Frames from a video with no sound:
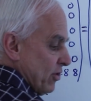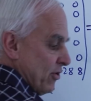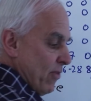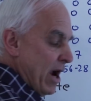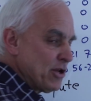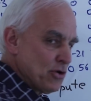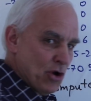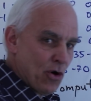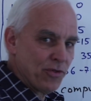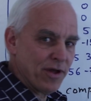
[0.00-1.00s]
to the right you
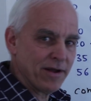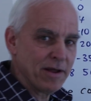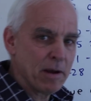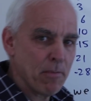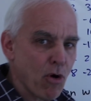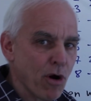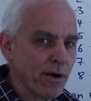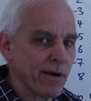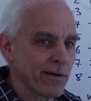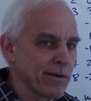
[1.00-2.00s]
go, the
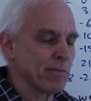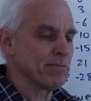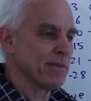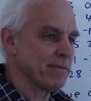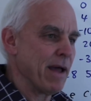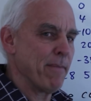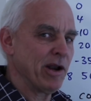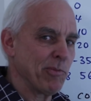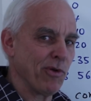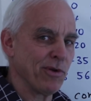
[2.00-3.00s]
more
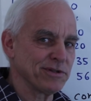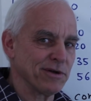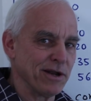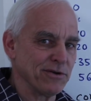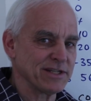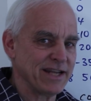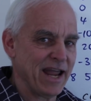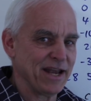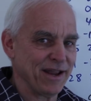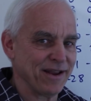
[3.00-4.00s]
amenable to
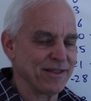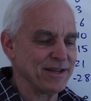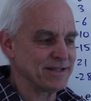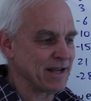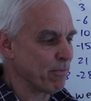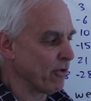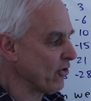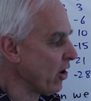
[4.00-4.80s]
understanding these numbers